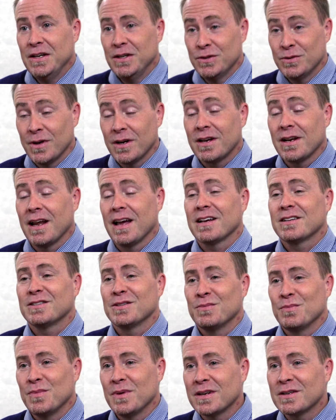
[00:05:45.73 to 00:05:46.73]
So I can
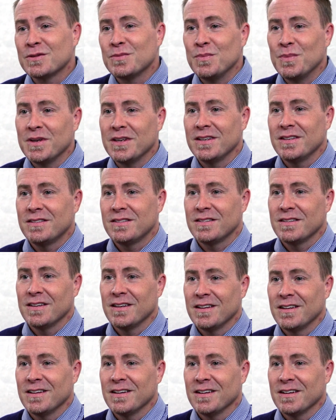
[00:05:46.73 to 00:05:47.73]
actually mix beats
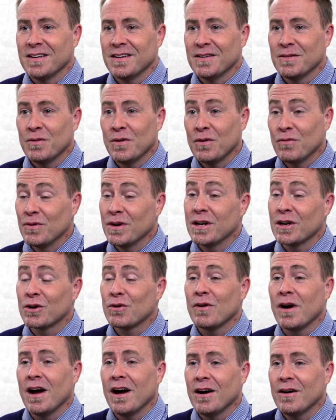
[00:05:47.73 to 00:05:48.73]
and uh, read a
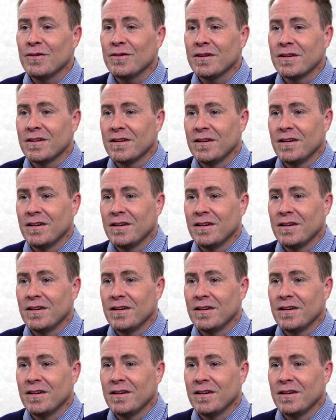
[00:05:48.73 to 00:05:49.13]
crowd